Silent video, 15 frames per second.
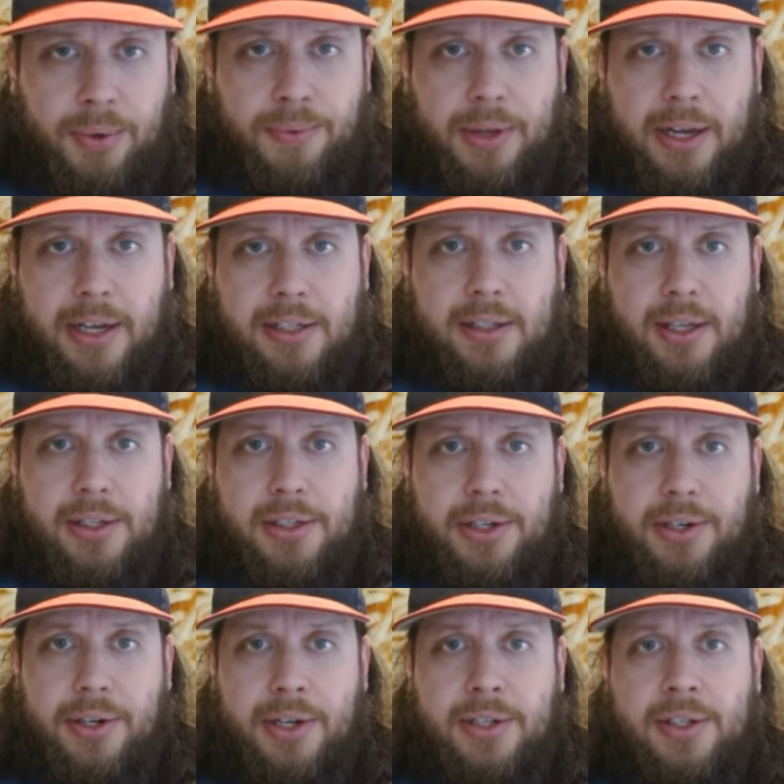So I guess the
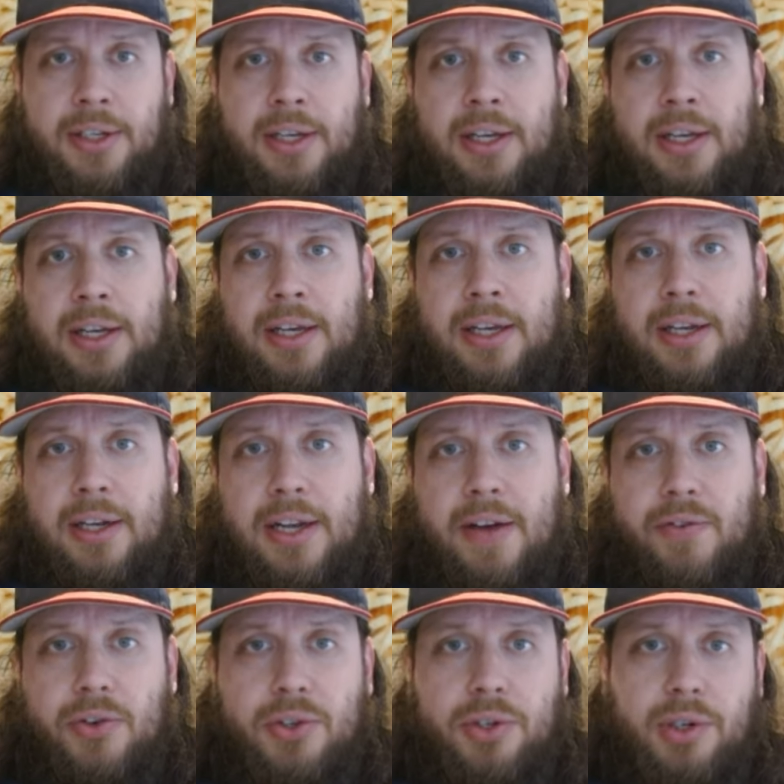lesson here is
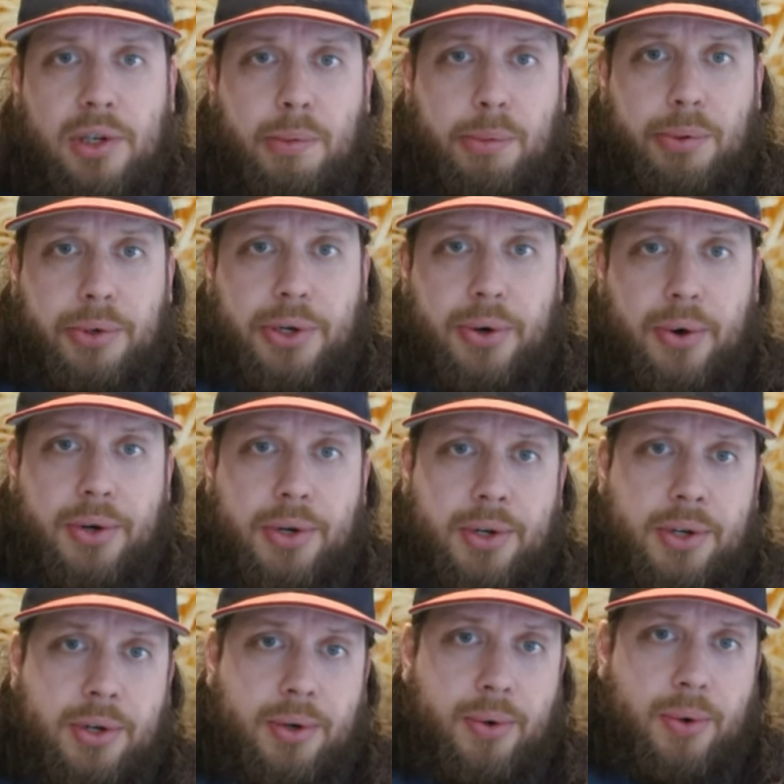never
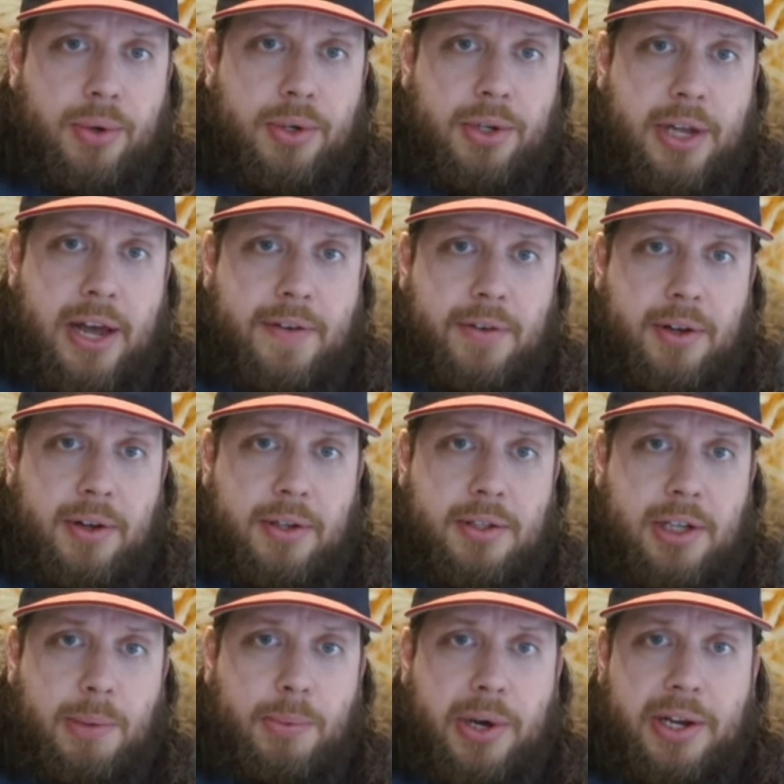pre-order or have
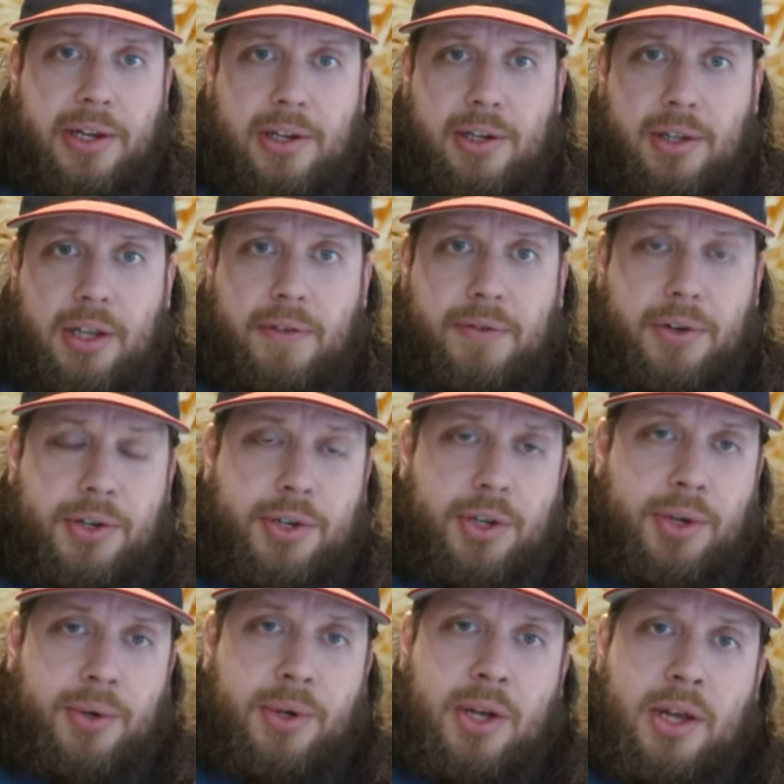a Subway
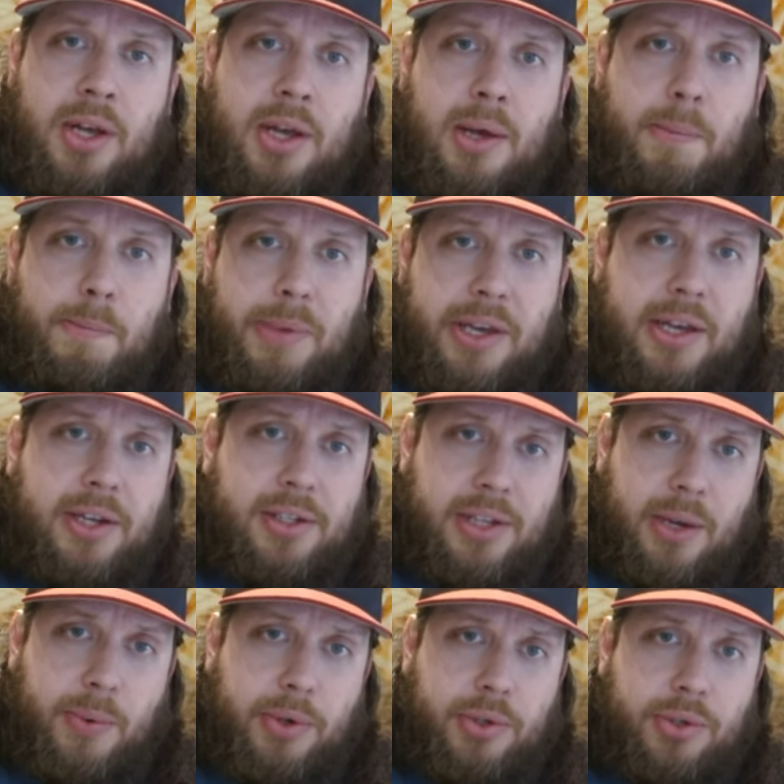delivered to you
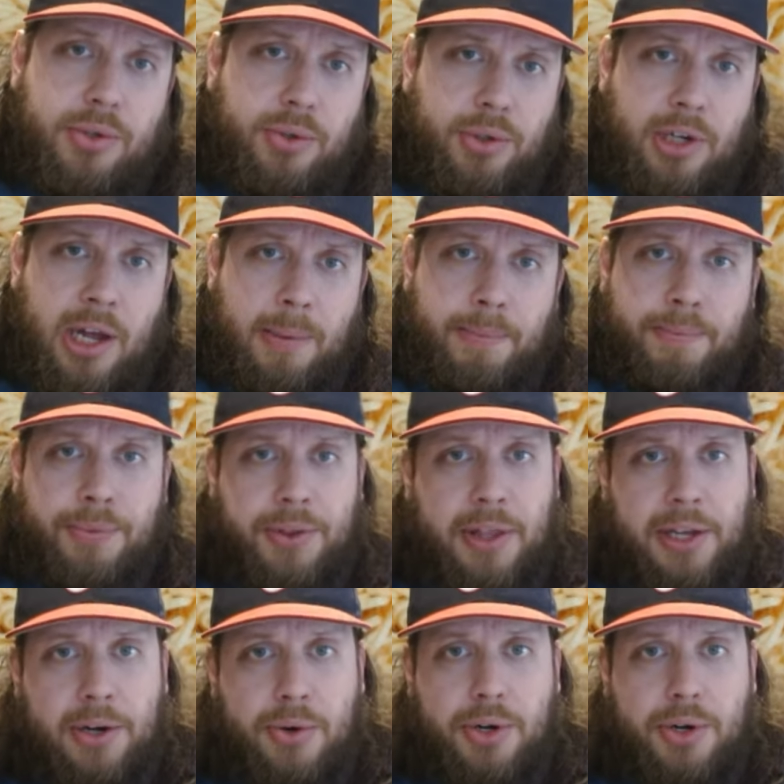because they will screw it up.